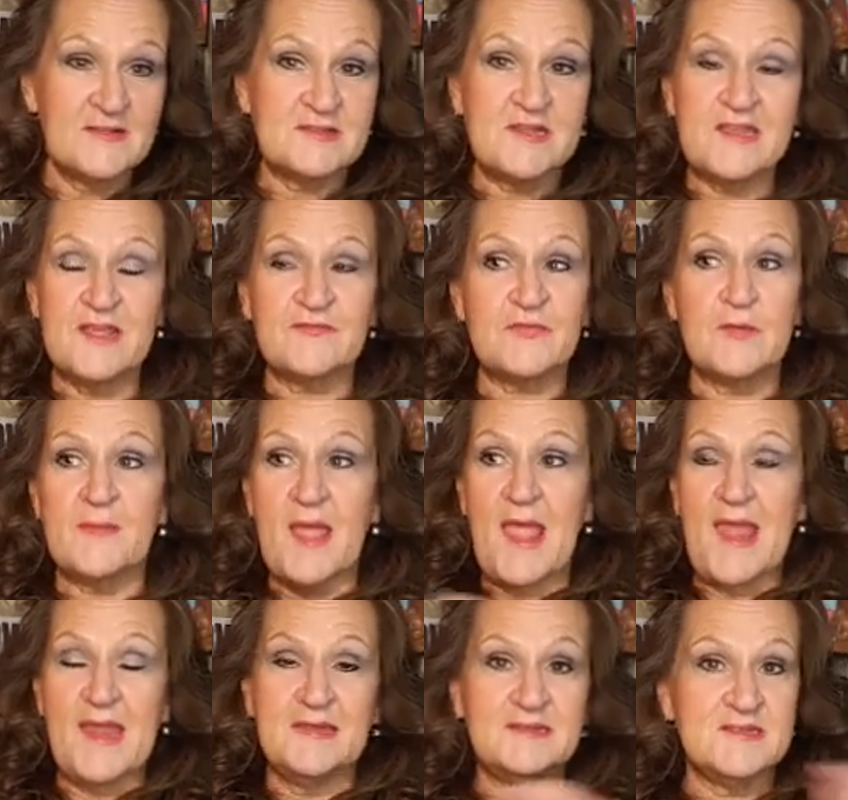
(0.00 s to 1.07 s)
to get from
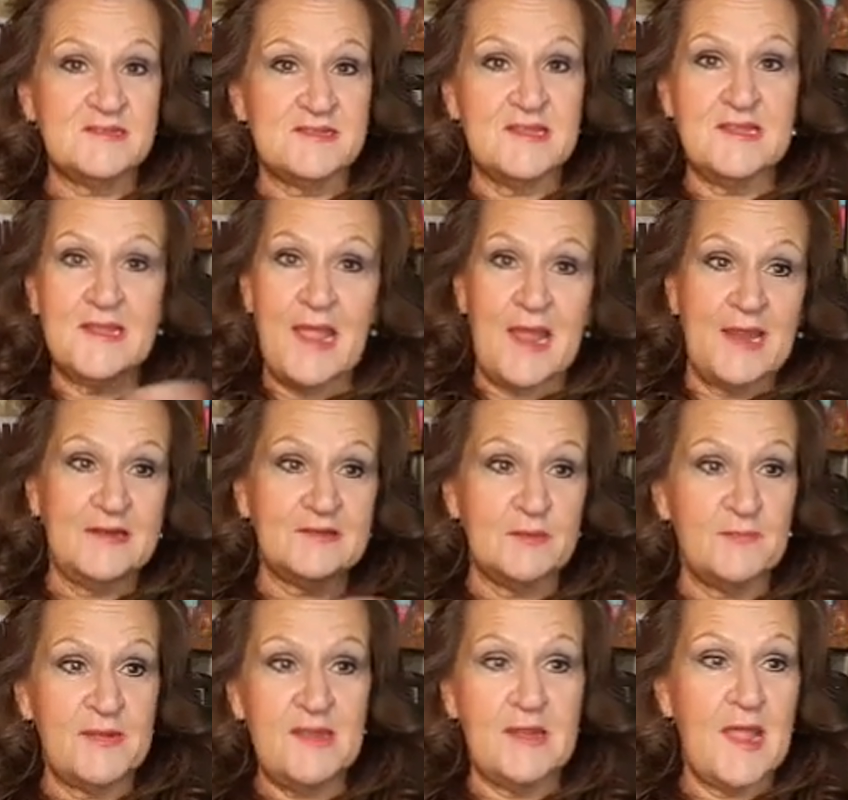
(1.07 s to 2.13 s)
A to Z, A to
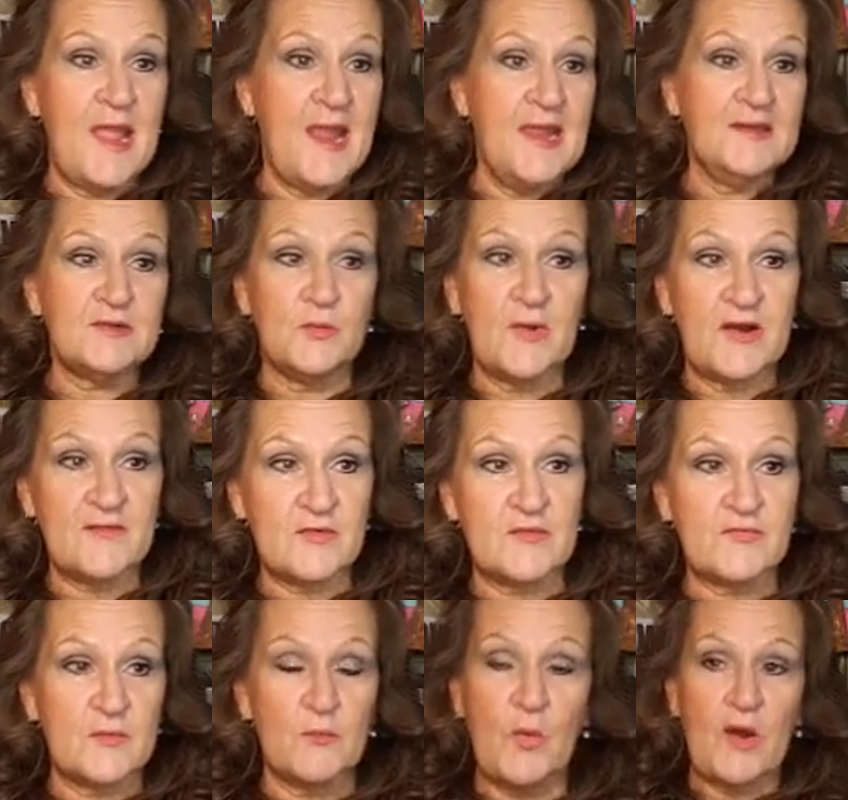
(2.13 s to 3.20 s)
B, A to
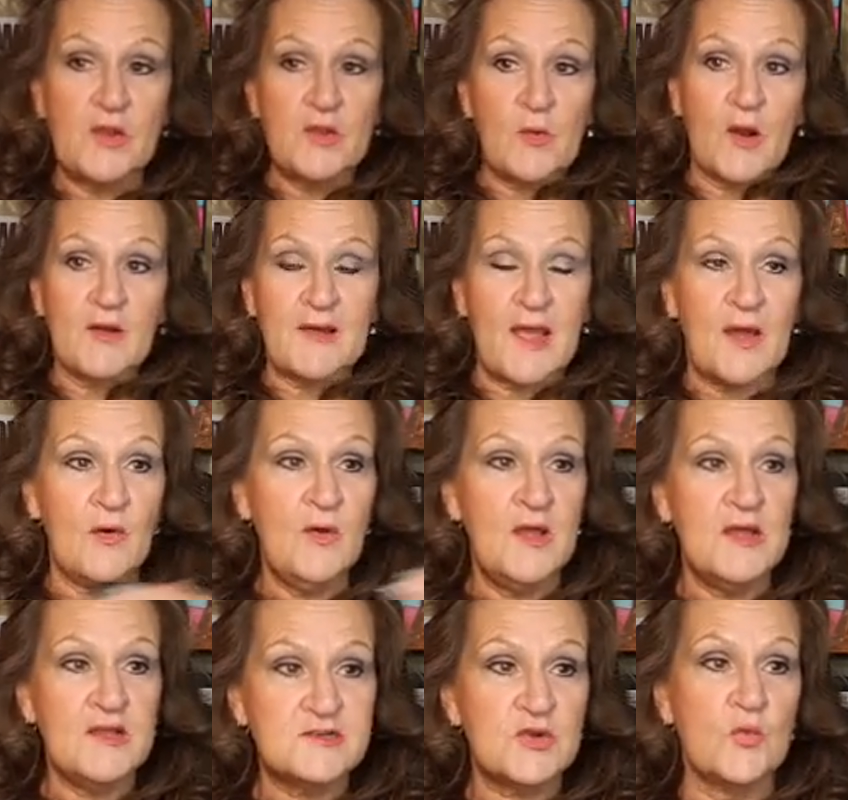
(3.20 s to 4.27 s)
whatever, from where you are now
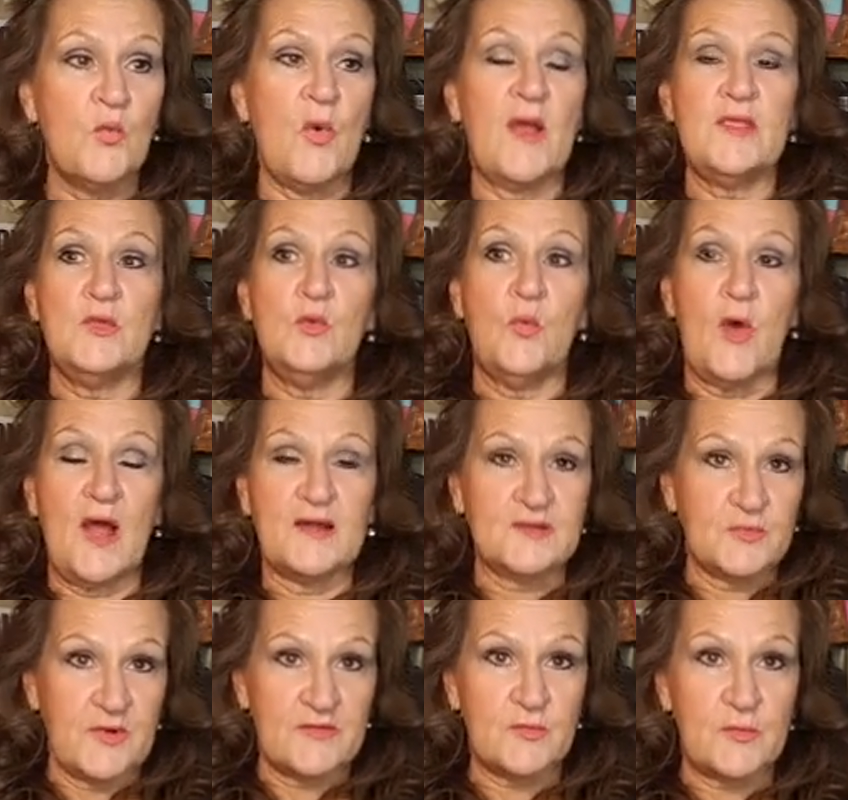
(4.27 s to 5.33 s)
to what you
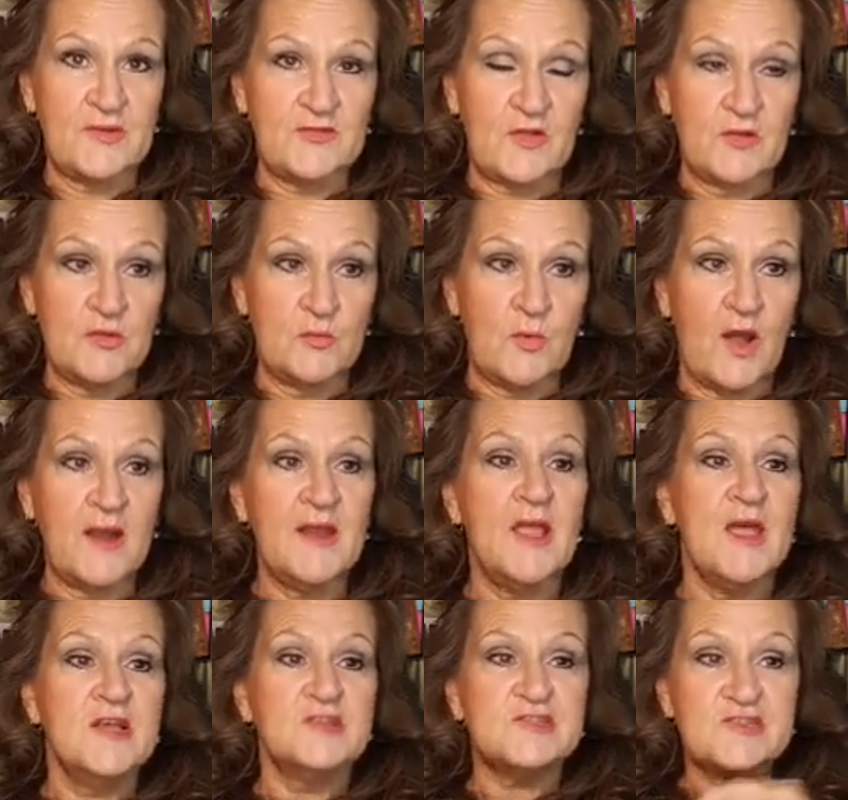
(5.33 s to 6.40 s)
want, whatever result you want.
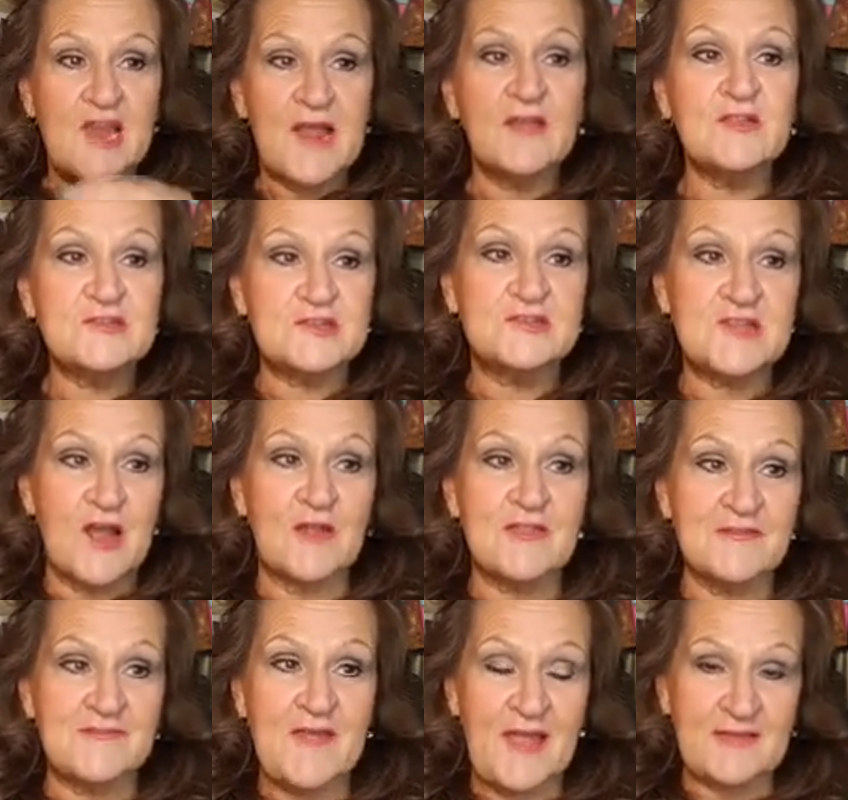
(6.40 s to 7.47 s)
Challenges are
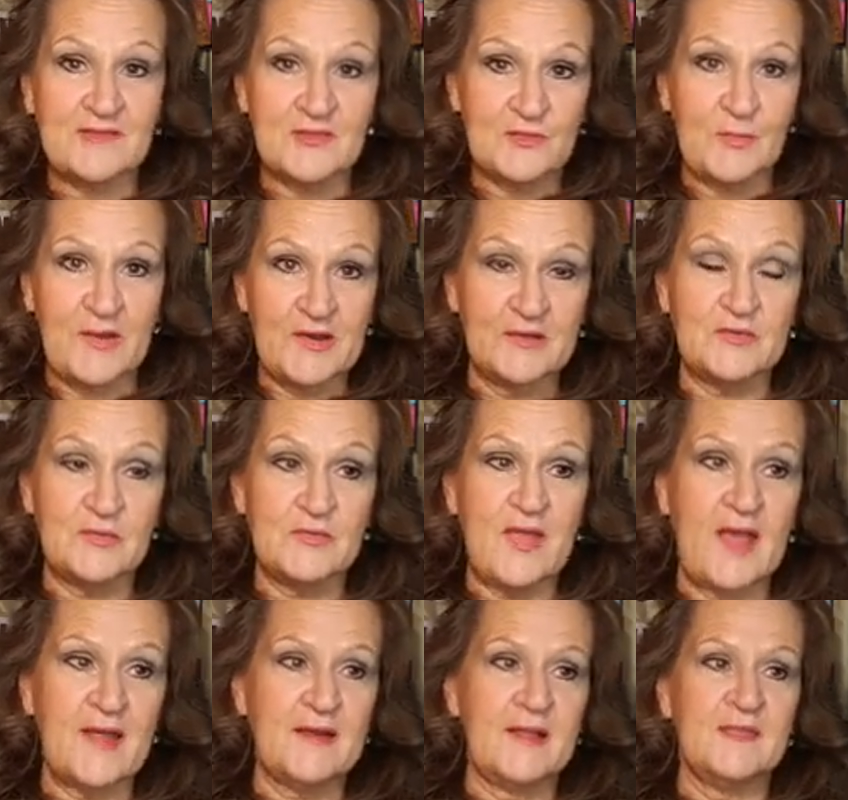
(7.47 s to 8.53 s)
the fastest way to do
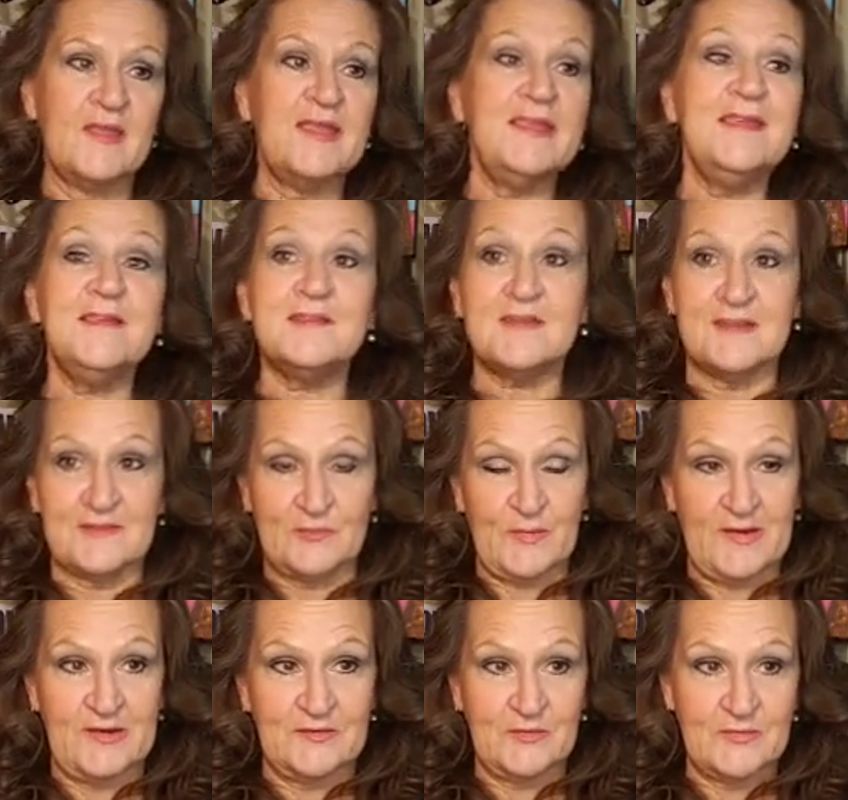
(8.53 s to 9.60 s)
that and the easiest
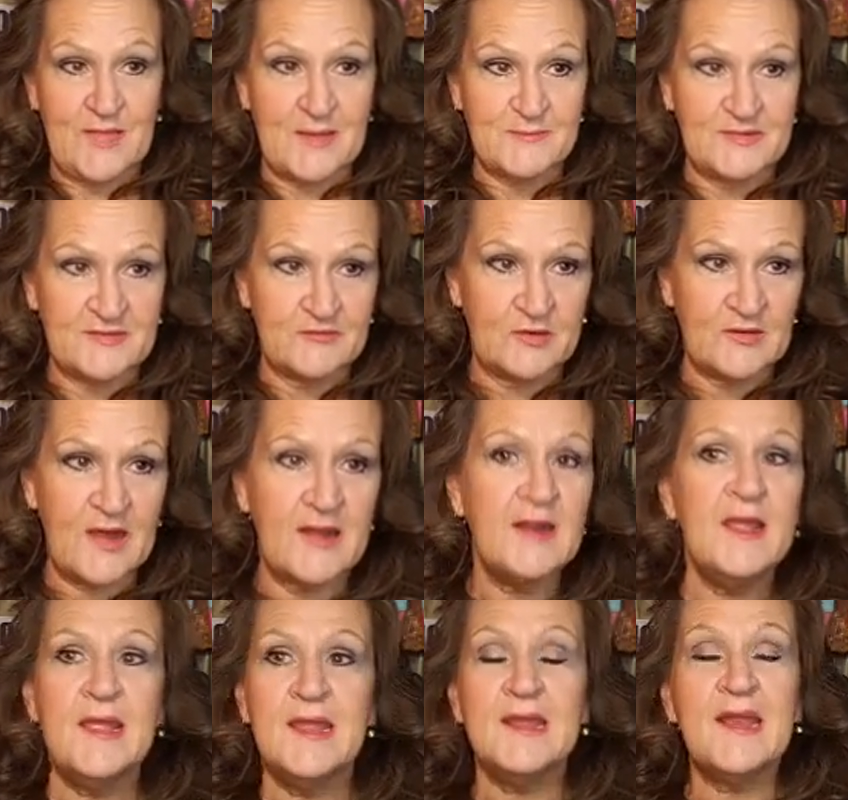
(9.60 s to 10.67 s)
way to do that, believe it or not,
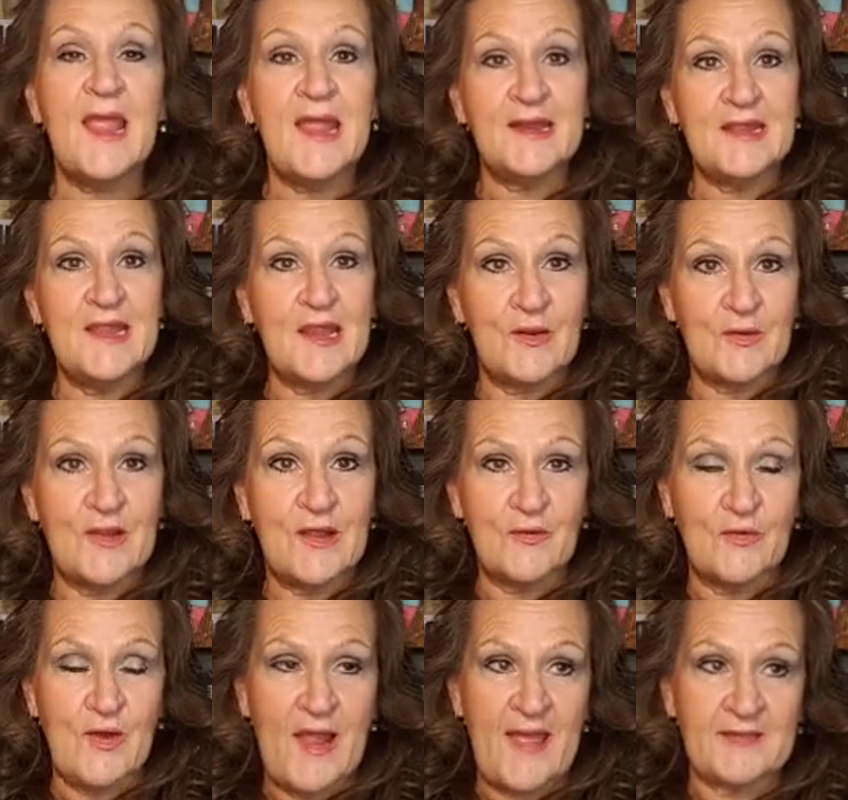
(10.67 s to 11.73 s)
in any area
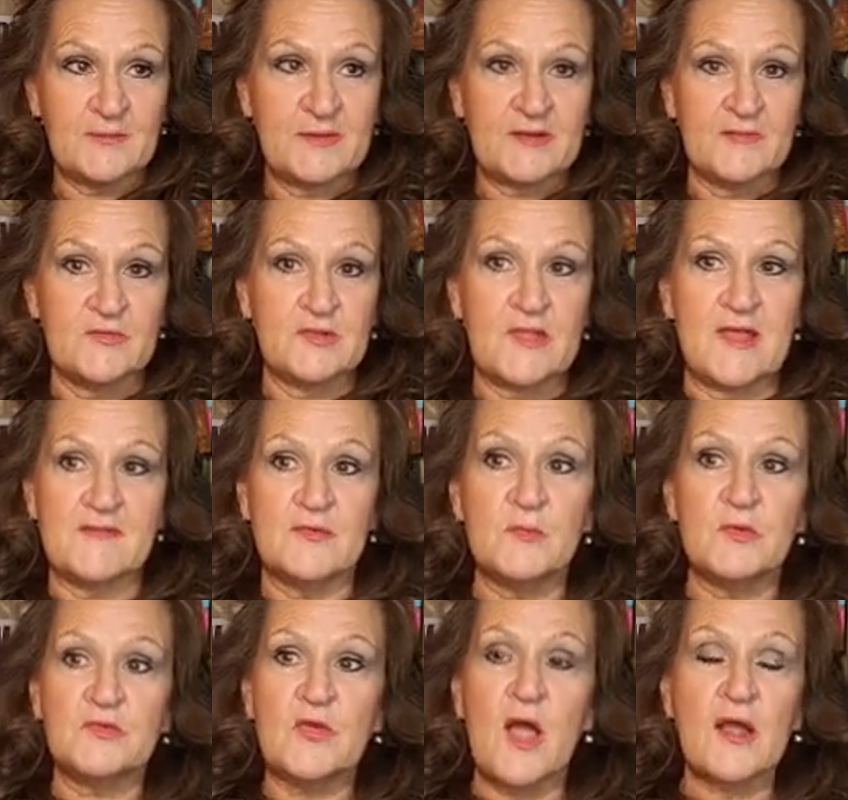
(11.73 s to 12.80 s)
or aspect of your life.
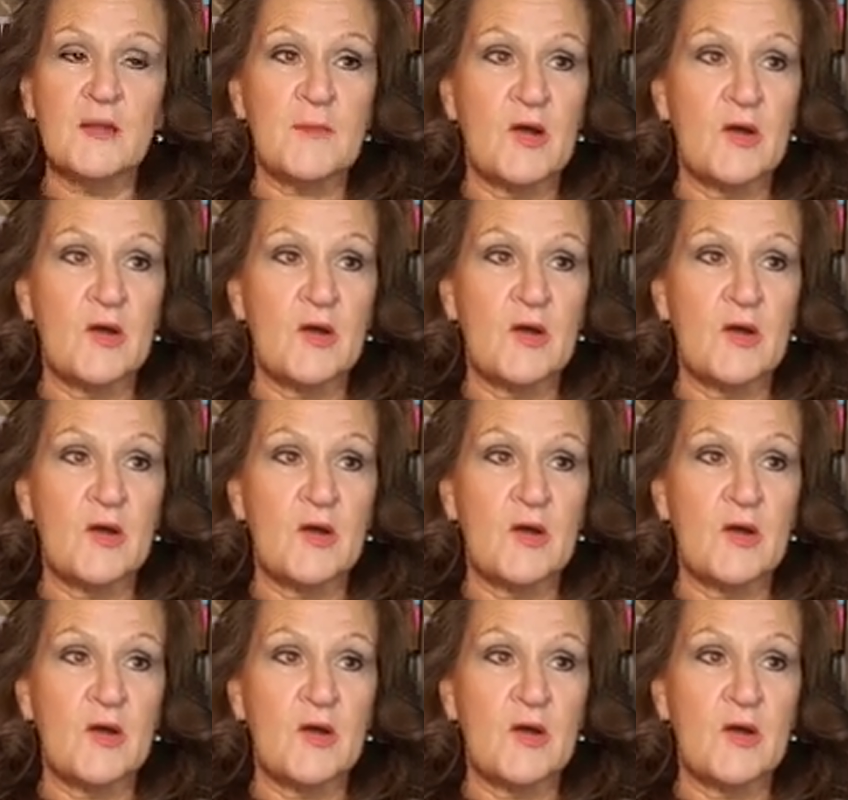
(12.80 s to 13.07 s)
And we'll talk